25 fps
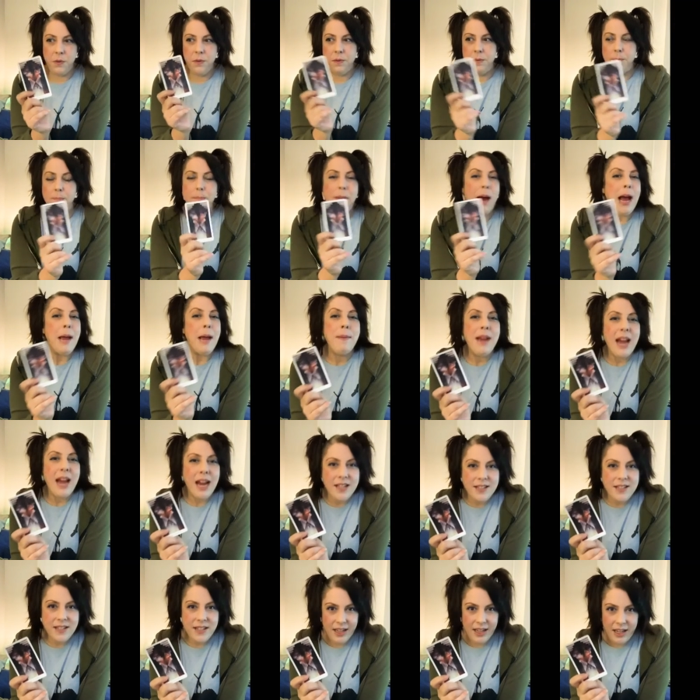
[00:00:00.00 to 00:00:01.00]

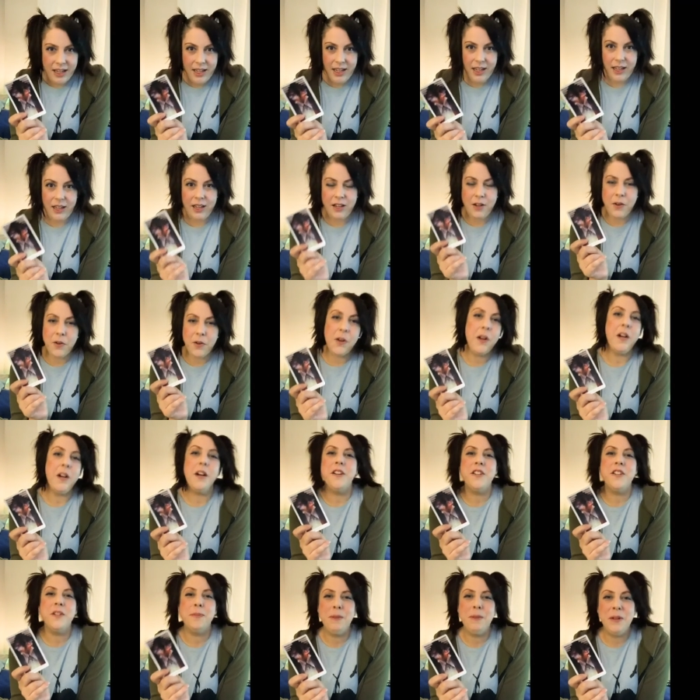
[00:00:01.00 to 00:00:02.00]
bypassing your
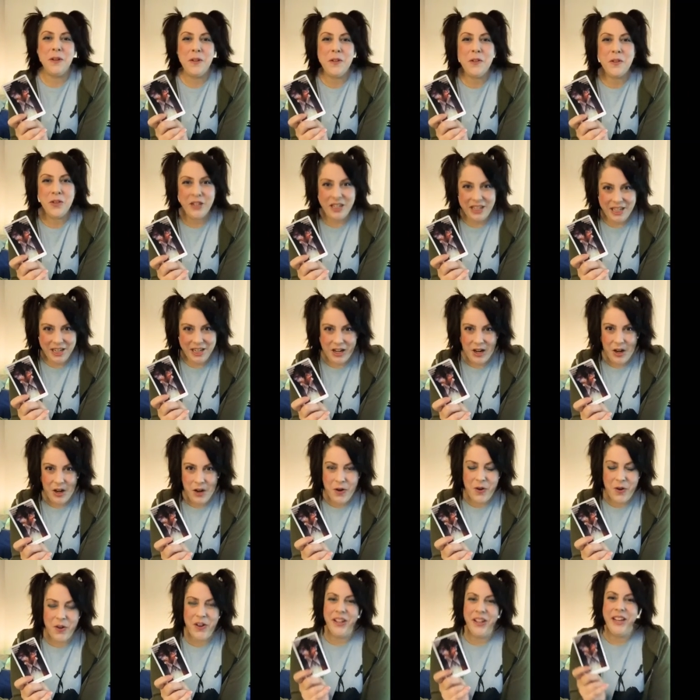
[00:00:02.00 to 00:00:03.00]
spiritual
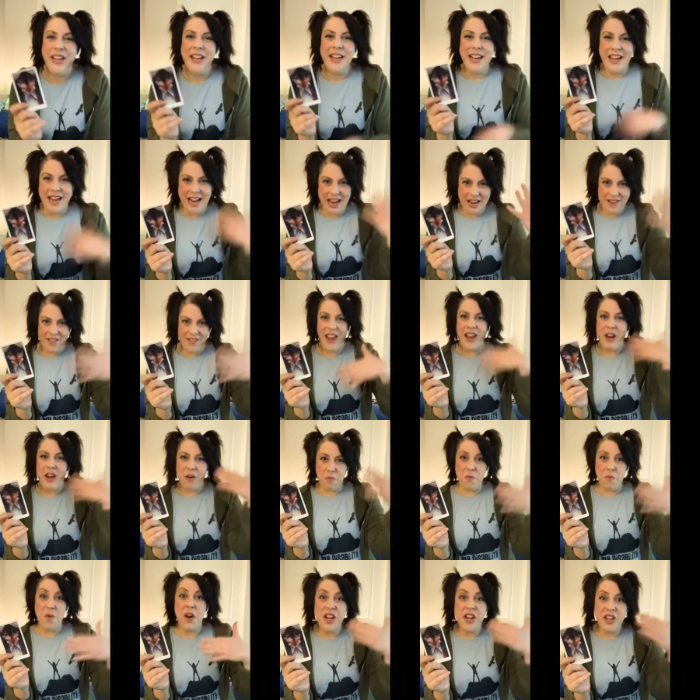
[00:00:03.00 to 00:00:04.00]
ego and
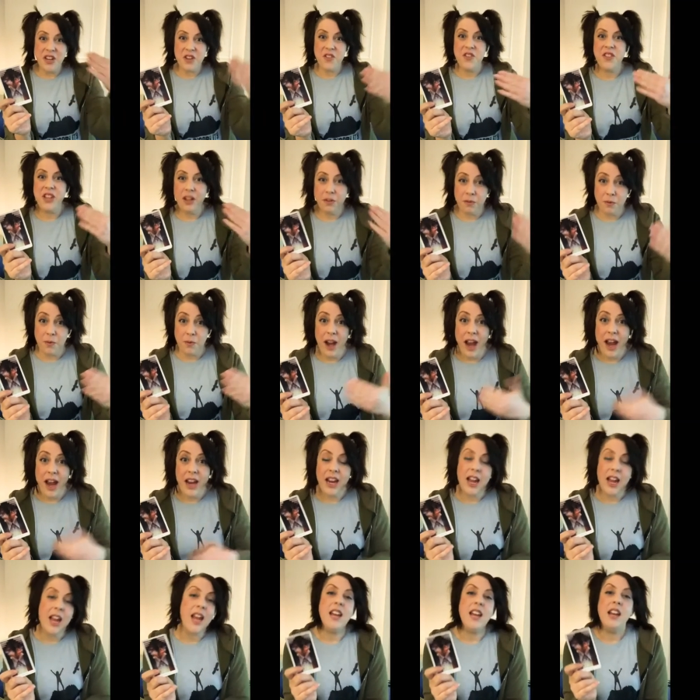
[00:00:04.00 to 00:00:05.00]
running yourself
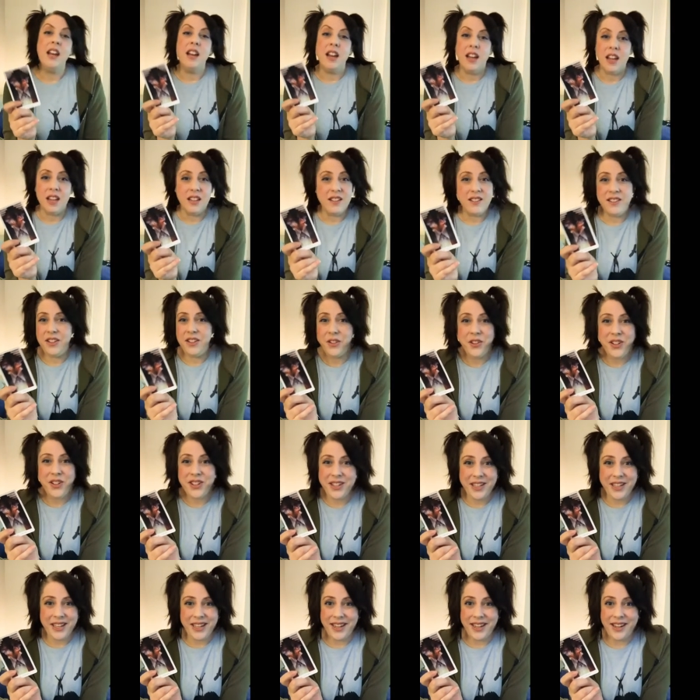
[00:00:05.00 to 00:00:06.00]
ragged, it's still just
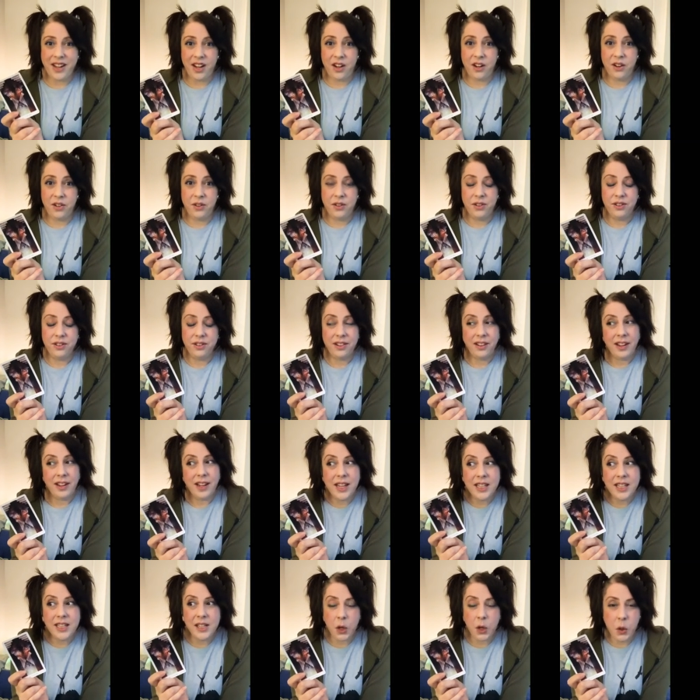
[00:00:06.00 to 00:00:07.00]
ego.
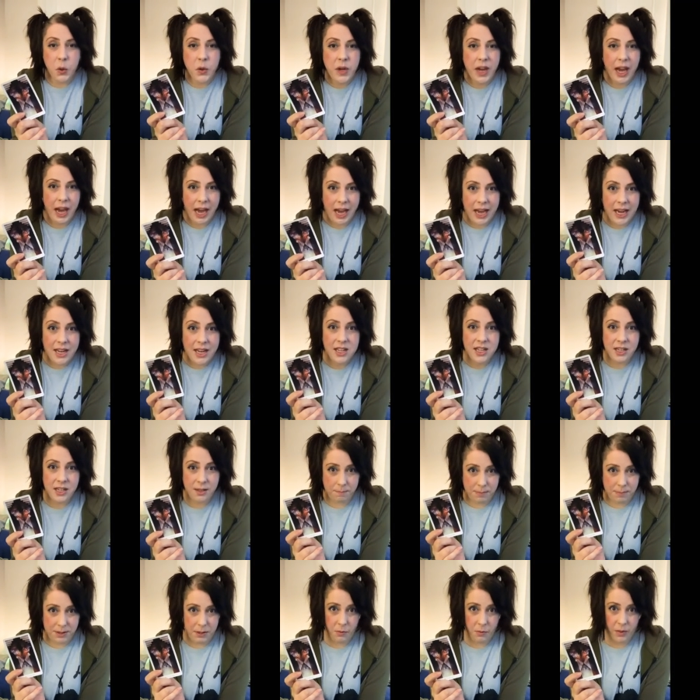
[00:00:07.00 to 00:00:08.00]
It's okay to
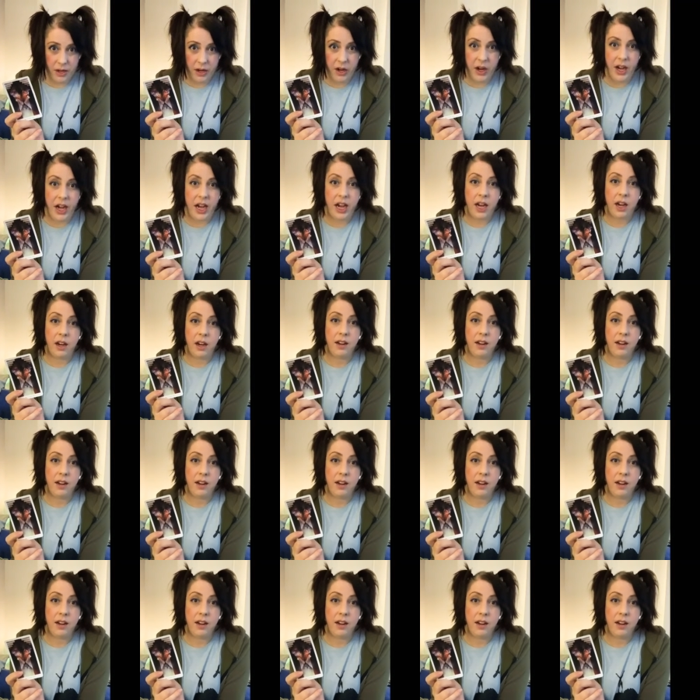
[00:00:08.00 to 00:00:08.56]
be weary.